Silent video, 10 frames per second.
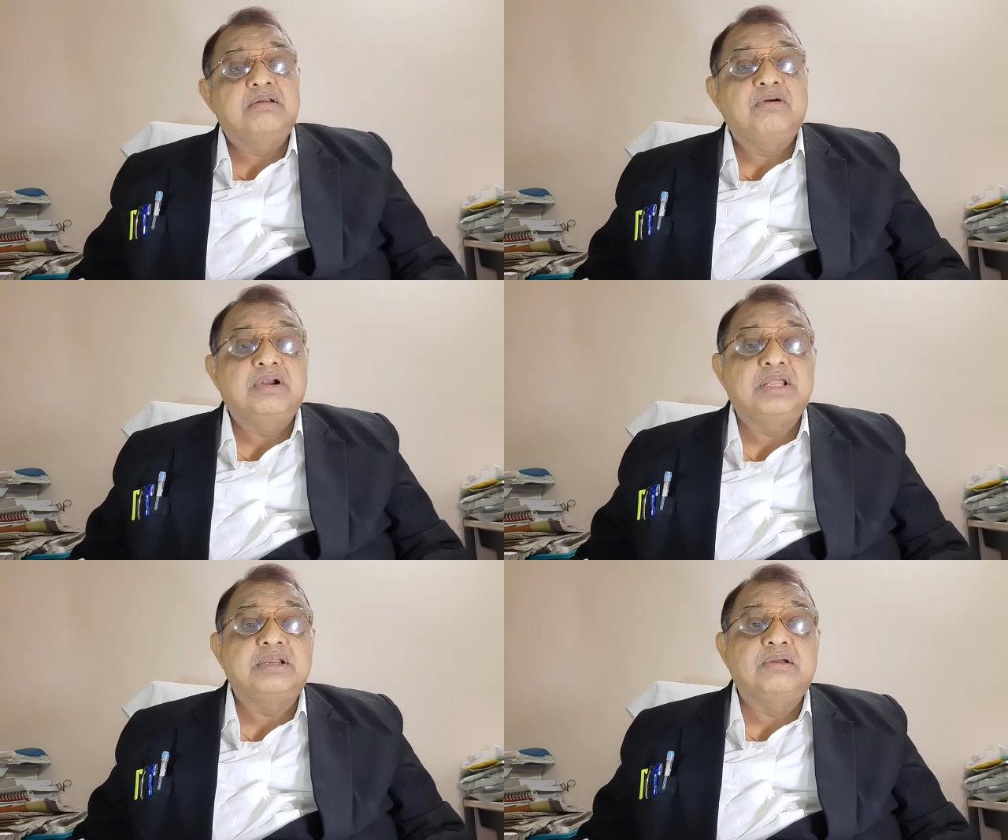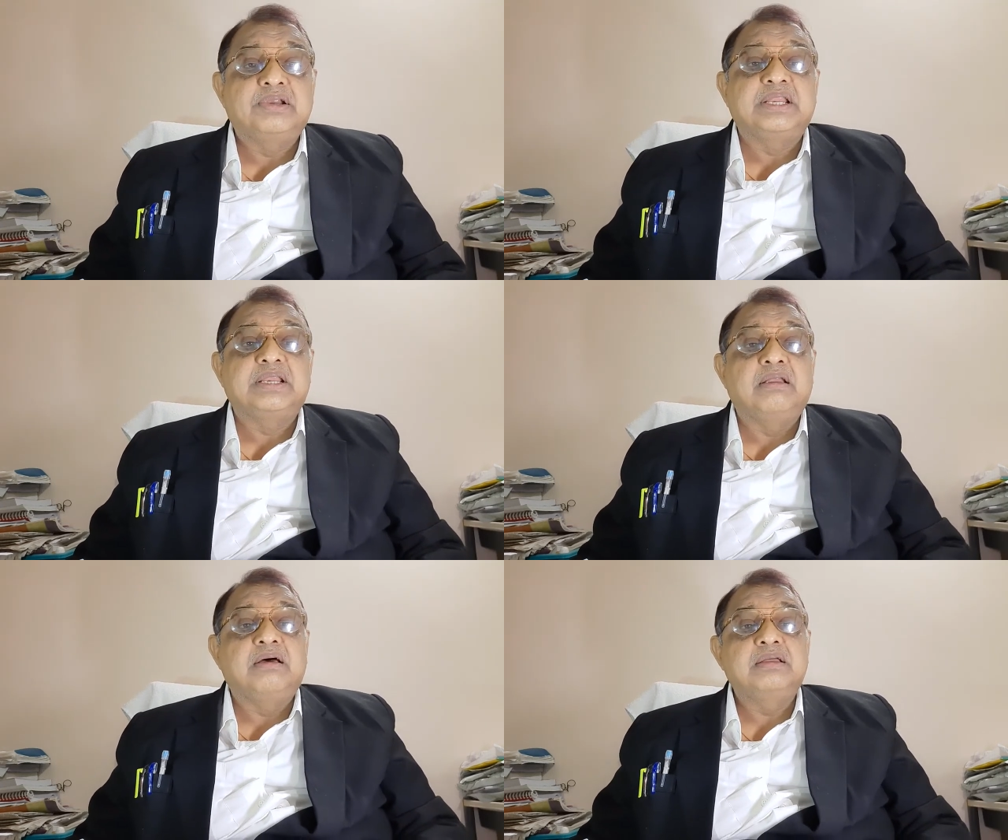or
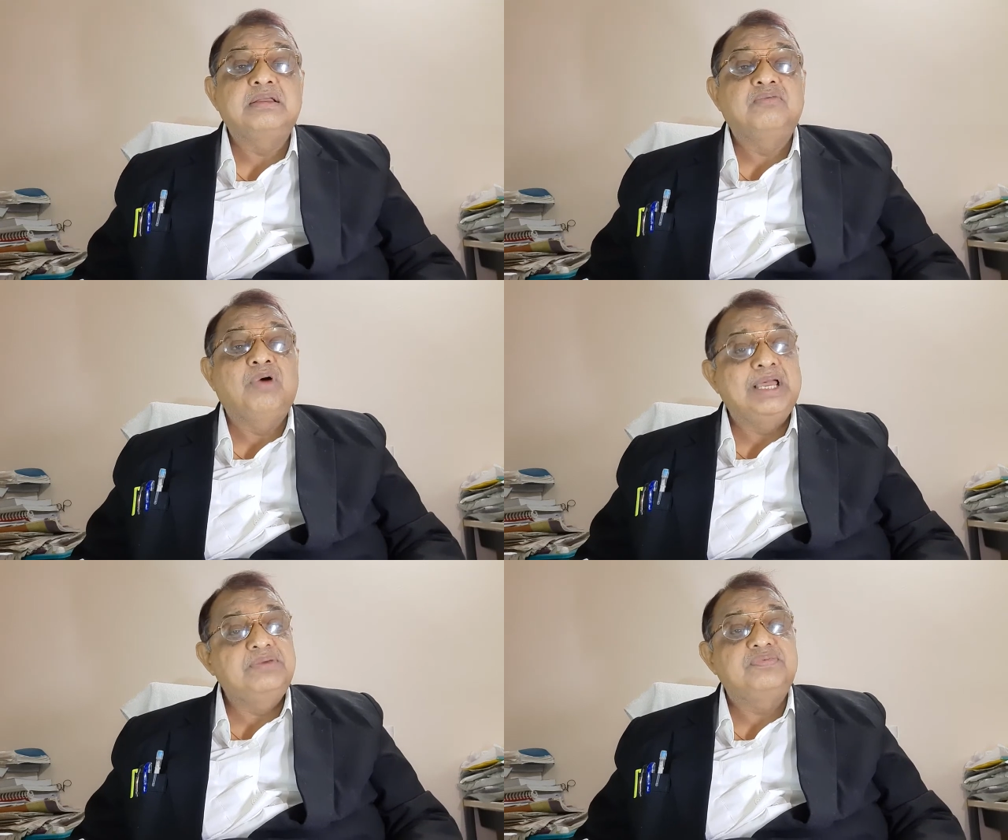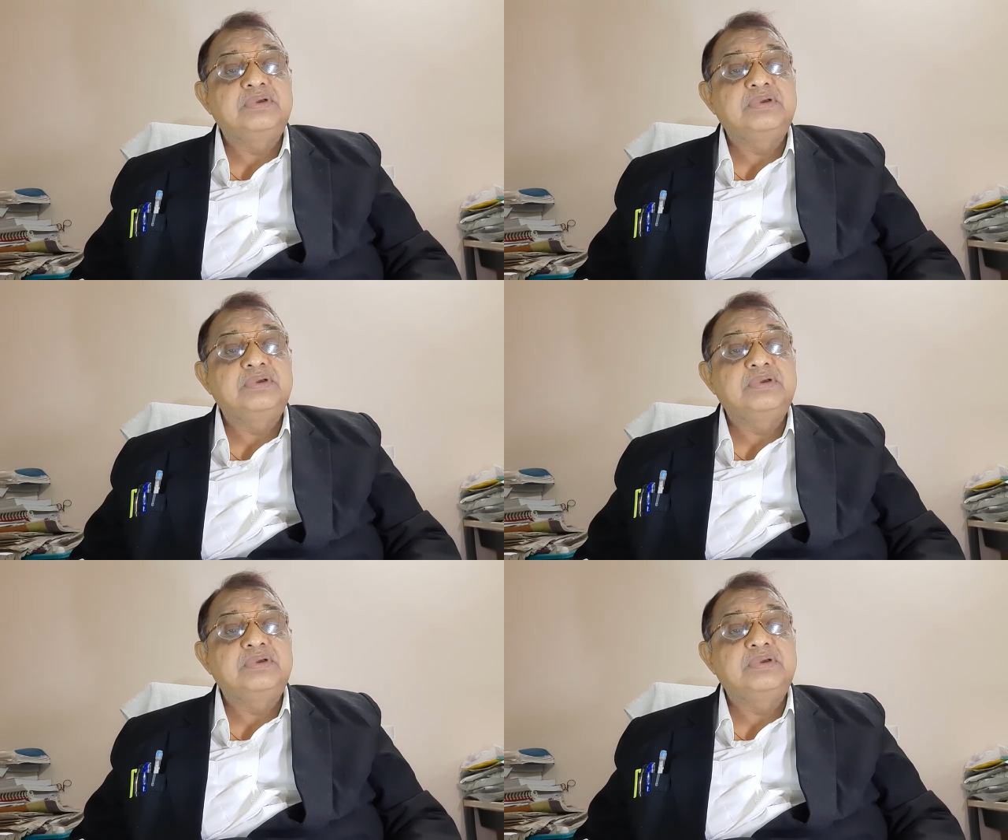daughter-in-law, wife,